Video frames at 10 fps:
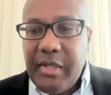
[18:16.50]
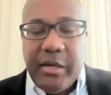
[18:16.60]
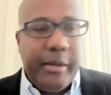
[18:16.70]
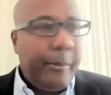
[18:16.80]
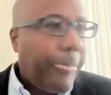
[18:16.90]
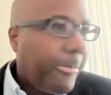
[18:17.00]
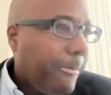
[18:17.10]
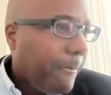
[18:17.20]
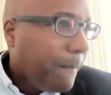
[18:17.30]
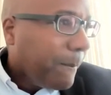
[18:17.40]
Okay.
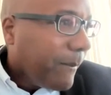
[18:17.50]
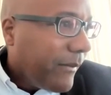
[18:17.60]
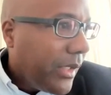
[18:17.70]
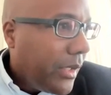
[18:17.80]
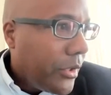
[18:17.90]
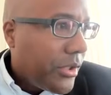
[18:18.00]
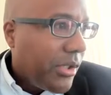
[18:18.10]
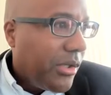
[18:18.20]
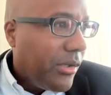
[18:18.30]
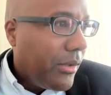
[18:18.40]

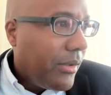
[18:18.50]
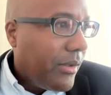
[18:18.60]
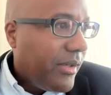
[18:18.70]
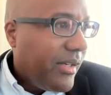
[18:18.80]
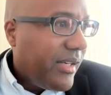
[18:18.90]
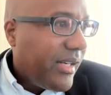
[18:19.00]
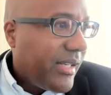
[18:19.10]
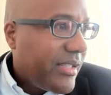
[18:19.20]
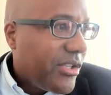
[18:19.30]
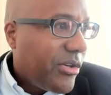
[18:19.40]
So
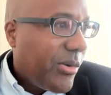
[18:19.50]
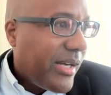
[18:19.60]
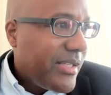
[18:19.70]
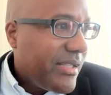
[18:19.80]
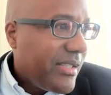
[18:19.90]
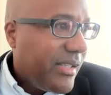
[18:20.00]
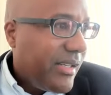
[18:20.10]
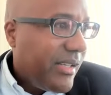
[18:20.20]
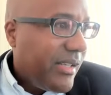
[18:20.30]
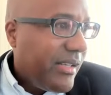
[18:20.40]
next
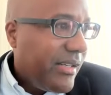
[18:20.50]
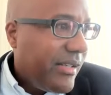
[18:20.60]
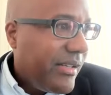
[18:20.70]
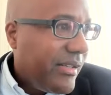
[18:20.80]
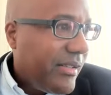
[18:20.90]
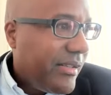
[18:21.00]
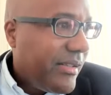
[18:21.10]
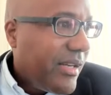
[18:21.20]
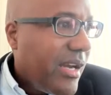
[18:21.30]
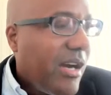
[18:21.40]
question.
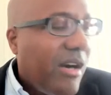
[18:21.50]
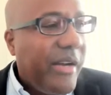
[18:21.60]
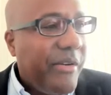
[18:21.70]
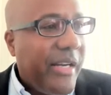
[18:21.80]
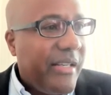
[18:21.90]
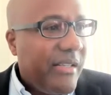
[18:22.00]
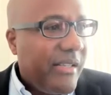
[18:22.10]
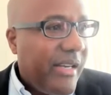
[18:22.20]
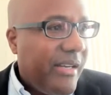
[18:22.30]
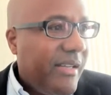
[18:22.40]
All right,
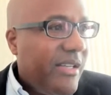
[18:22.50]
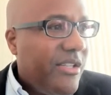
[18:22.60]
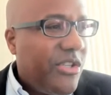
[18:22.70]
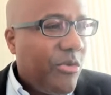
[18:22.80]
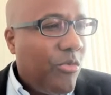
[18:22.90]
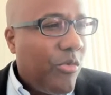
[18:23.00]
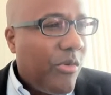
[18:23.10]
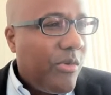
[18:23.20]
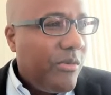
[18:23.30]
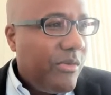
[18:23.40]
yeah.
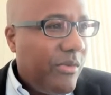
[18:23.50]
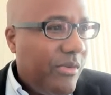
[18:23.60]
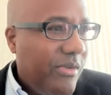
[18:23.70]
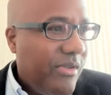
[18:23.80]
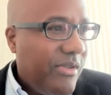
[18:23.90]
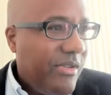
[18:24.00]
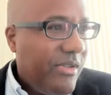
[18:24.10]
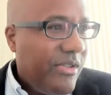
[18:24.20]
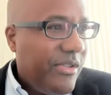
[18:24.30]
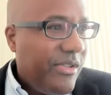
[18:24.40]
So
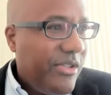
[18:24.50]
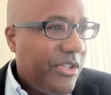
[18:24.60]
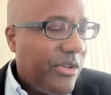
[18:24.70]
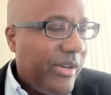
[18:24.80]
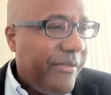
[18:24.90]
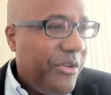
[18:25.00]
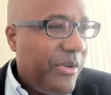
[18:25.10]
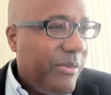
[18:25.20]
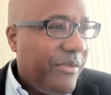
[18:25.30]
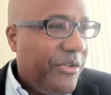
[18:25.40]
if
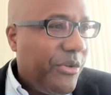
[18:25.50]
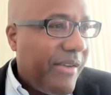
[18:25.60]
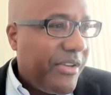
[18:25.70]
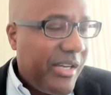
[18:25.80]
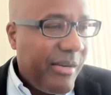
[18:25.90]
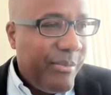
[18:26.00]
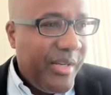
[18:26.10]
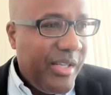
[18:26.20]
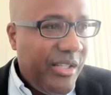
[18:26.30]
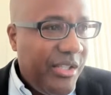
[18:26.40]
you have a
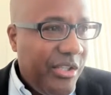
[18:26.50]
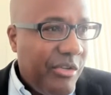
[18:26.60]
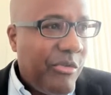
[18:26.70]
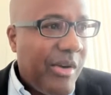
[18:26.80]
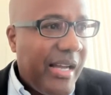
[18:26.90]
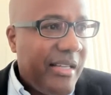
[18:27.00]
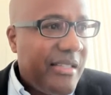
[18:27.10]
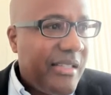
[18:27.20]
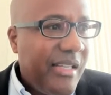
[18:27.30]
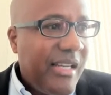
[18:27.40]
company in the
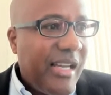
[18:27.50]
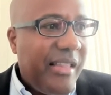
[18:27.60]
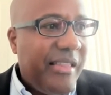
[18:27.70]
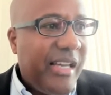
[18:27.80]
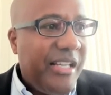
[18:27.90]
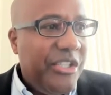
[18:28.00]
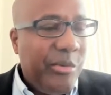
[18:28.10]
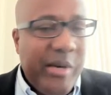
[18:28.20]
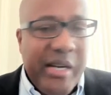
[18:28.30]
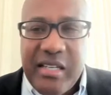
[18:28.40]
US and that
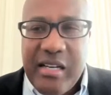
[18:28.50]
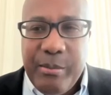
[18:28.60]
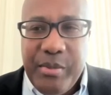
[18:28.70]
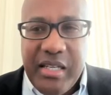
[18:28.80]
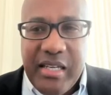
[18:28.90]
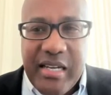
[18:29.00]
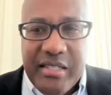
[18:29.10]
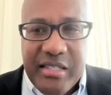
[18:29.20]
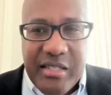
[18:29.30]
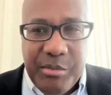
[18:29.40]
US company
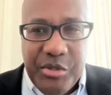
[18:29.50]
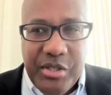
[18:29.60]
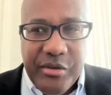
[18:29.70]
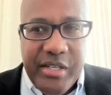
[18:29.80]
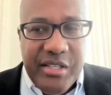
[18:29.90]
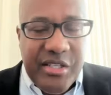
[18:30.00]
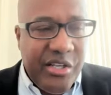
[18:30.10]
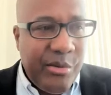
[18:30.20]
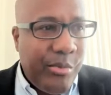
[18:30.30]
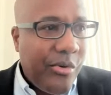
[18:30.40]
has a subsidiary in
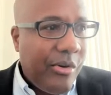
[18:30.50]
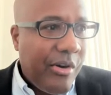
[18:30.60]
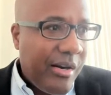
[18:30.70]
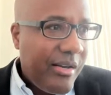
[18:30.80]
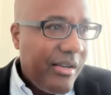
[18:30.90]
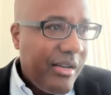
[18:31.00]
Singapore,